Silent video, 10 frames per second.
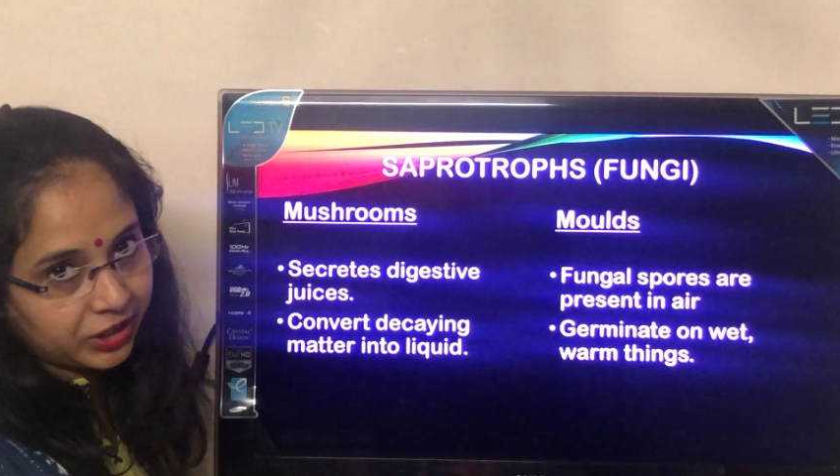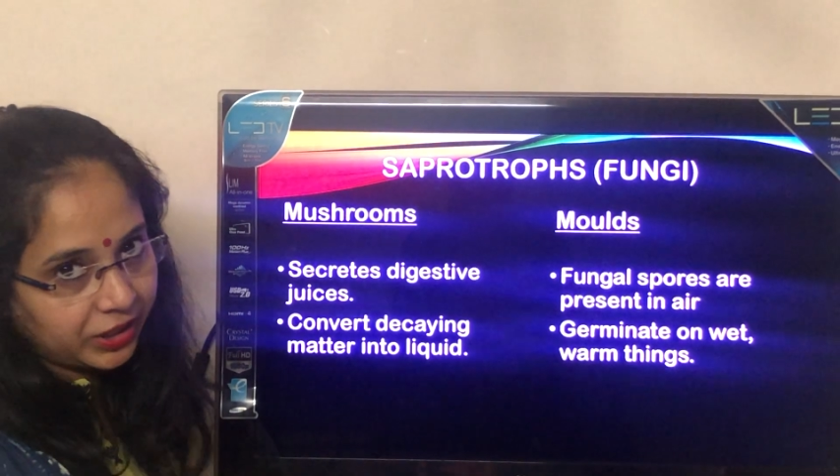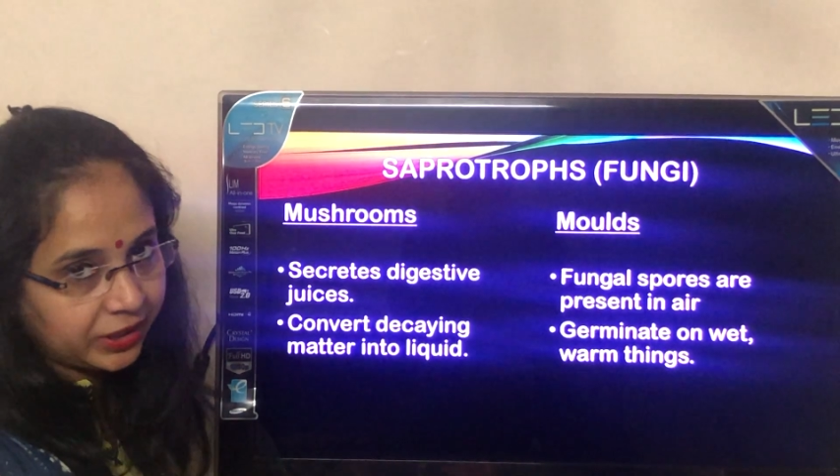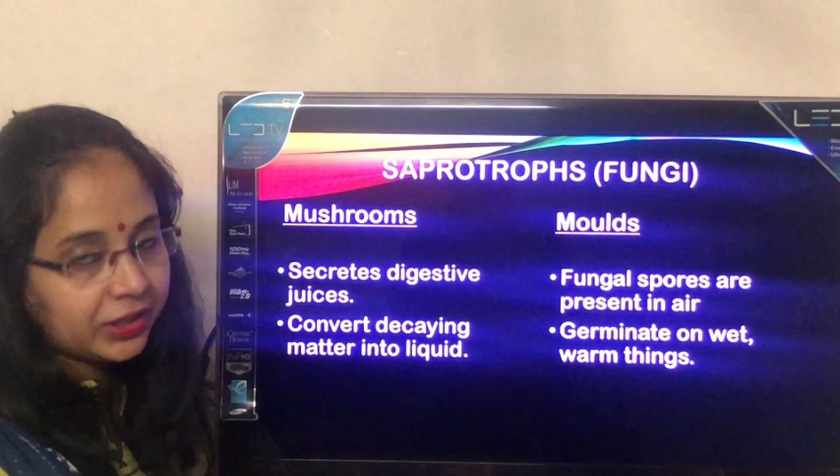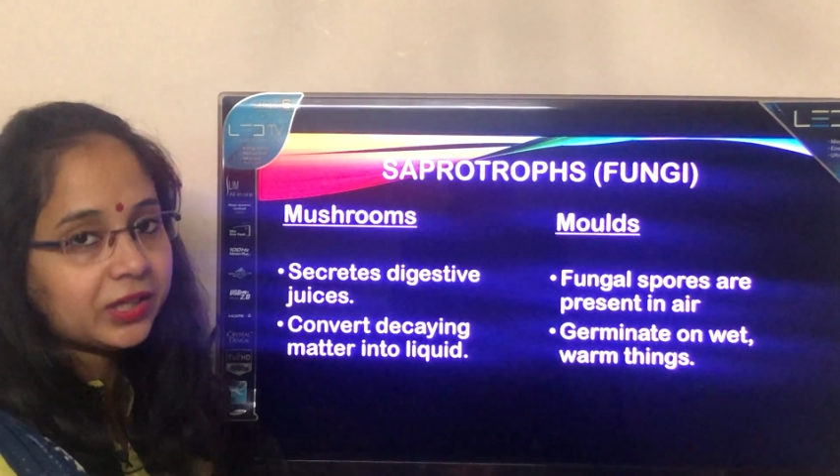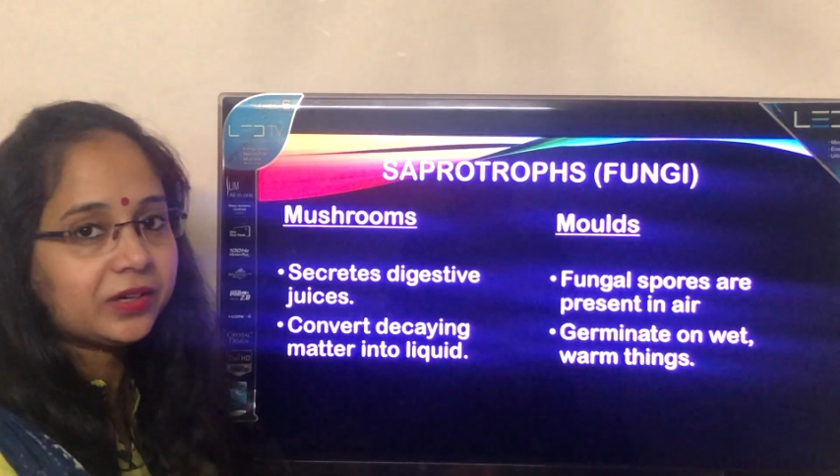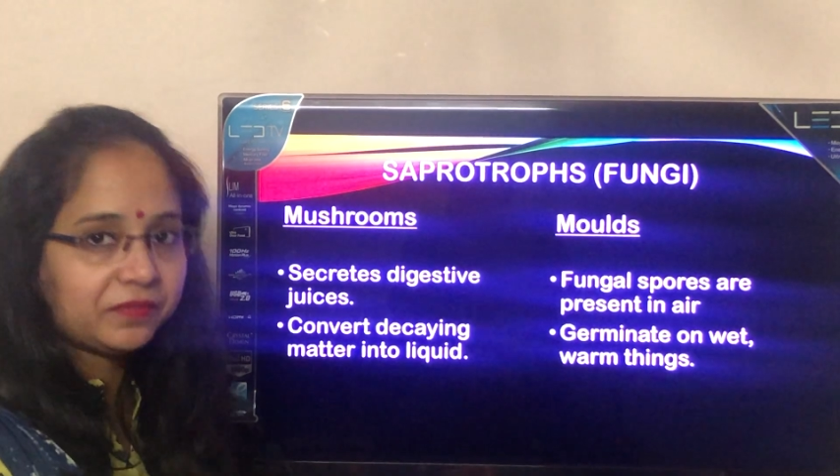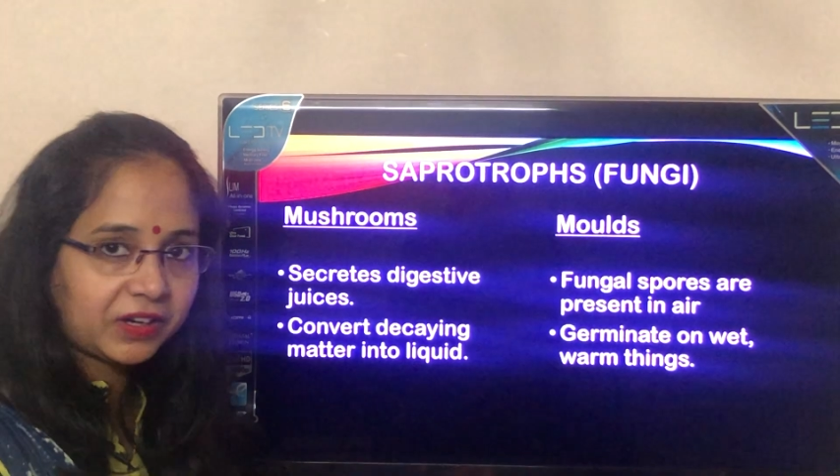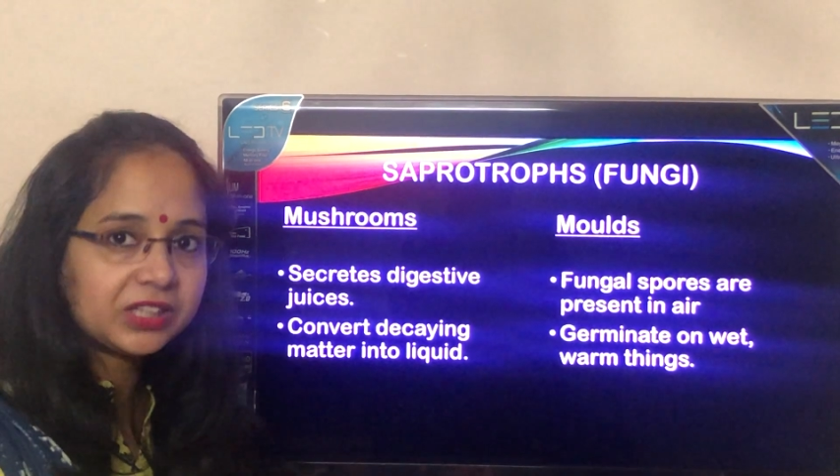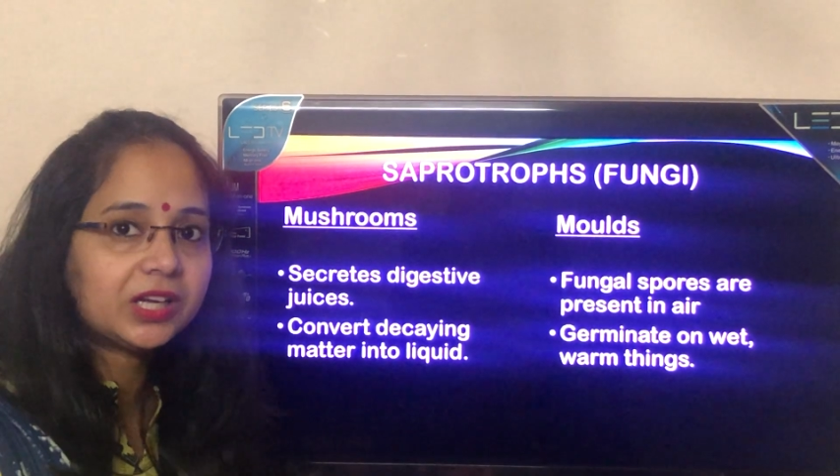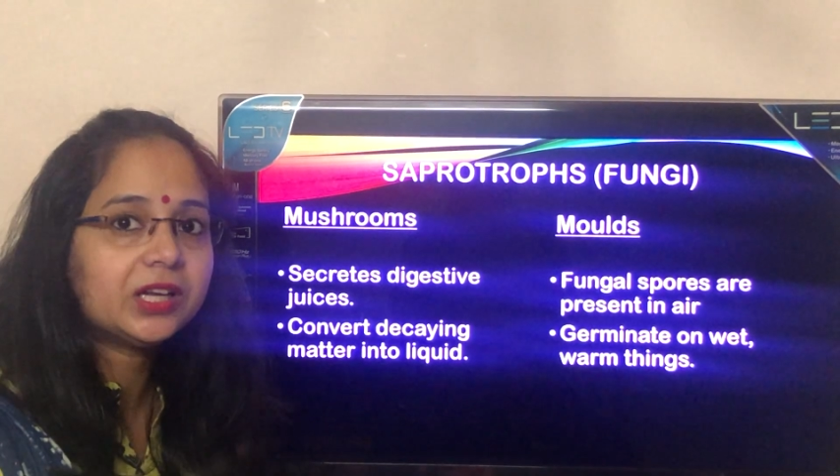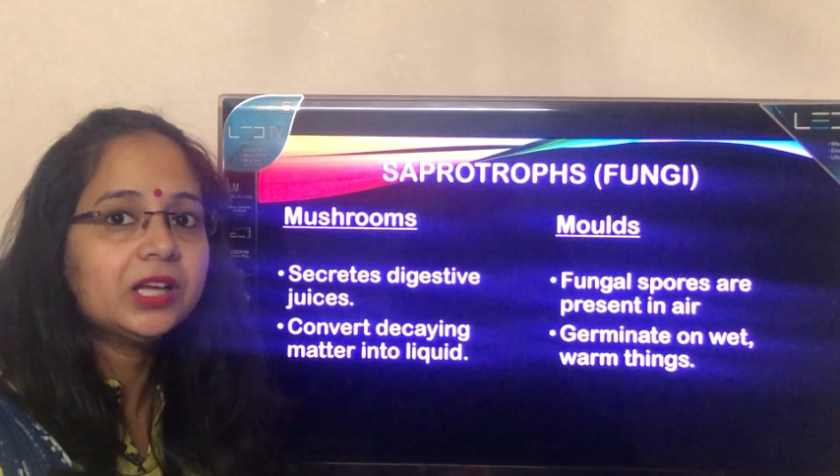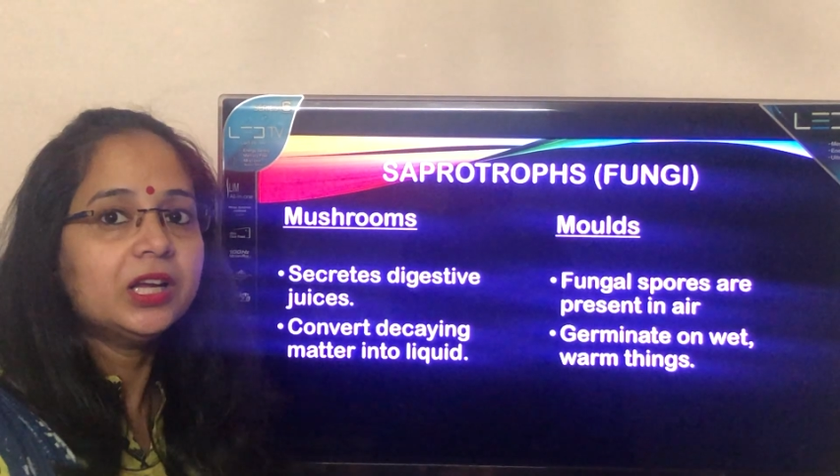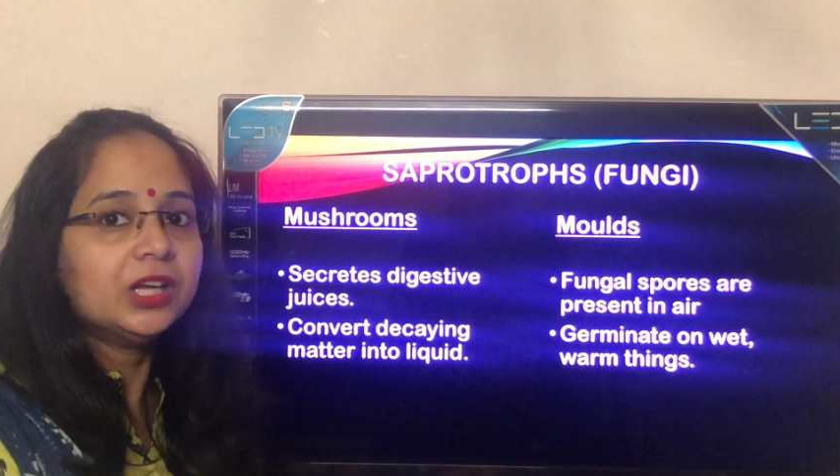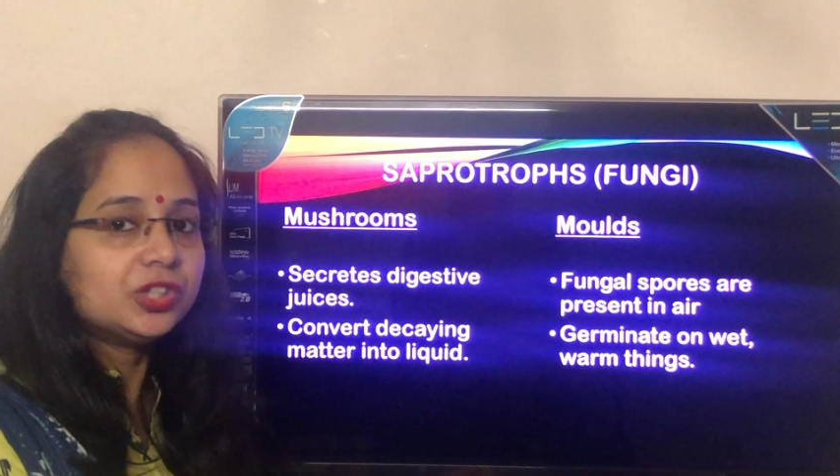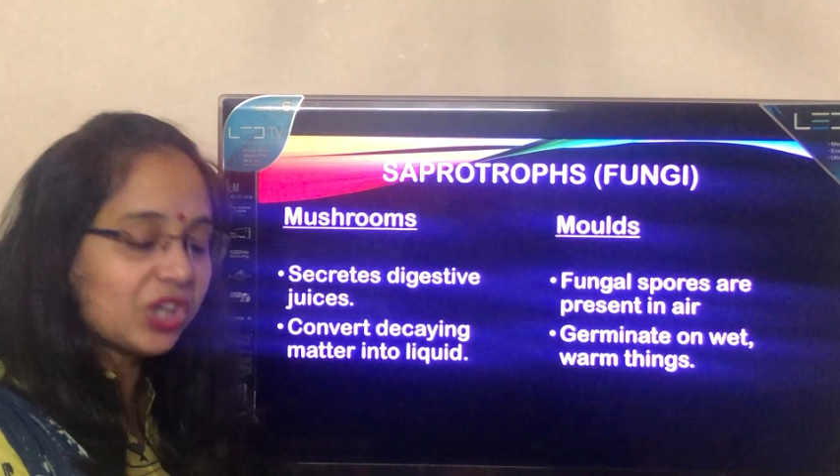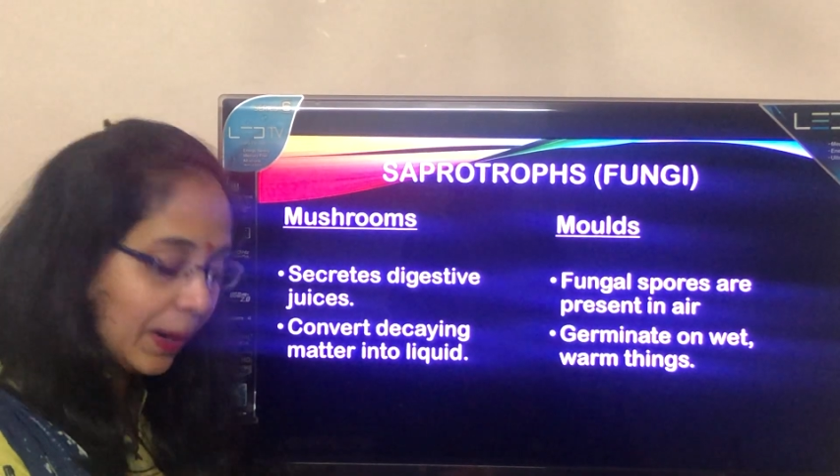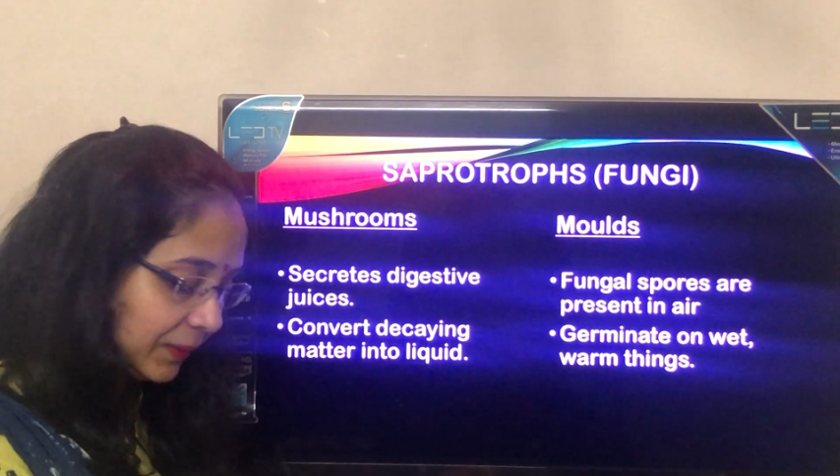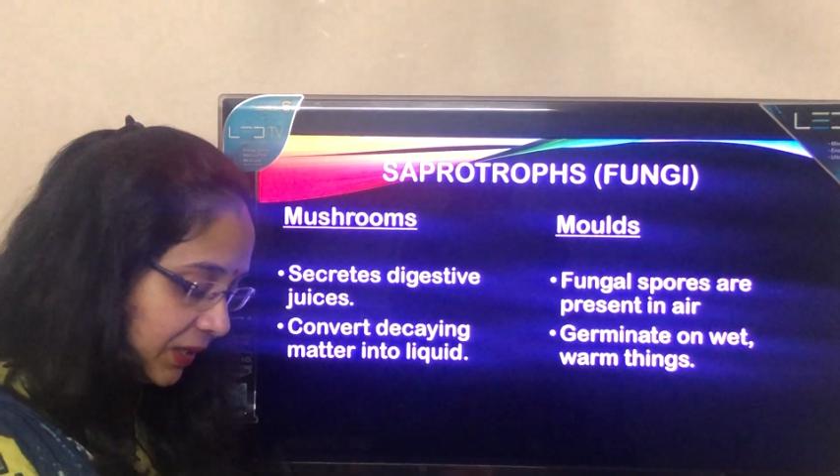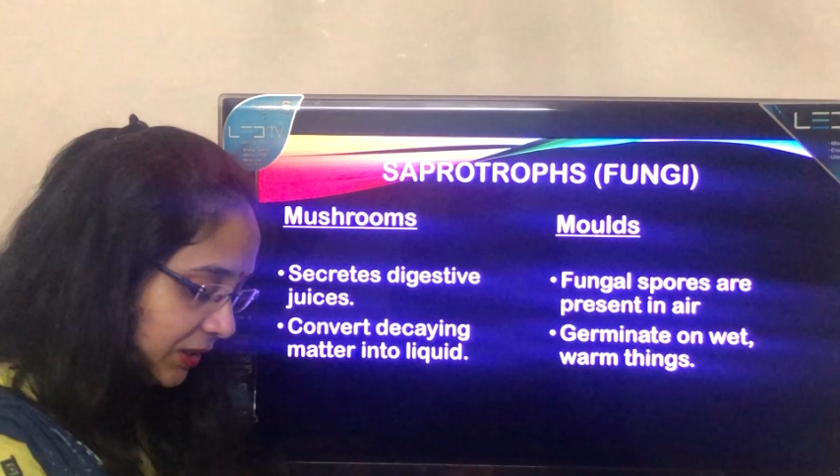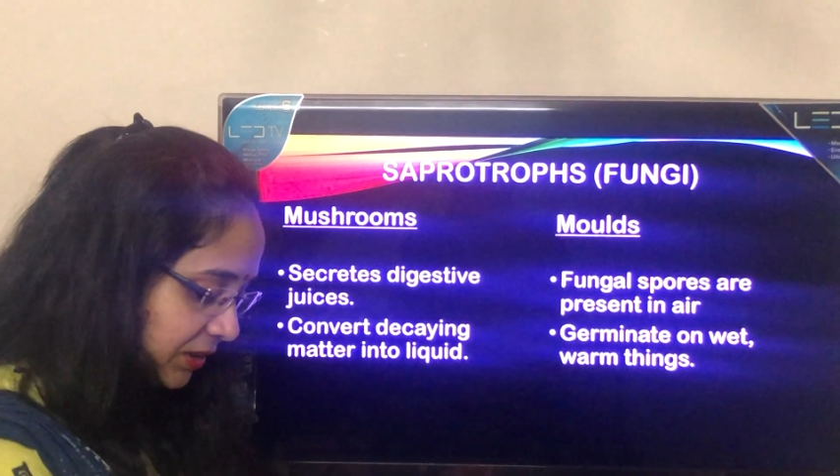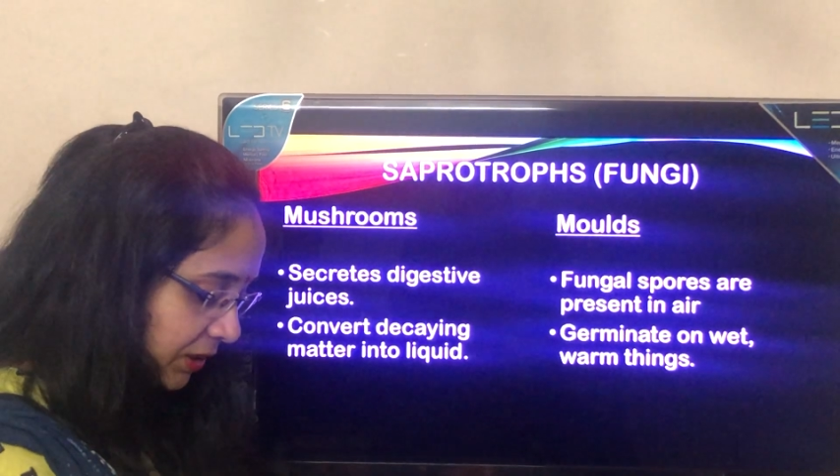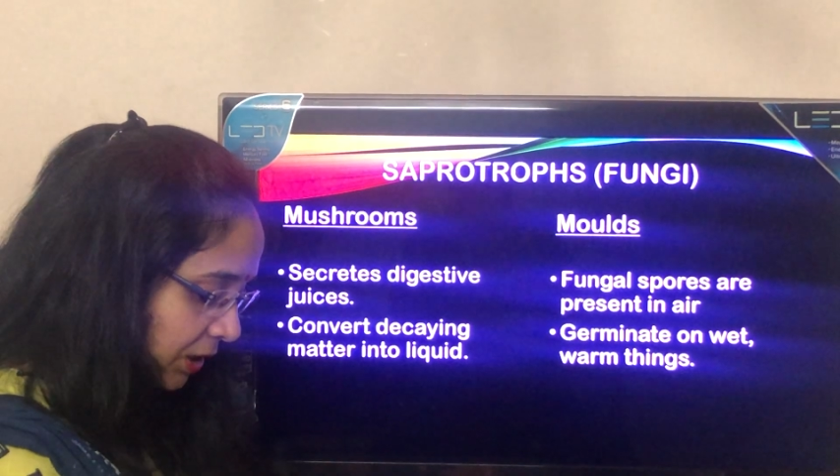in further chapters.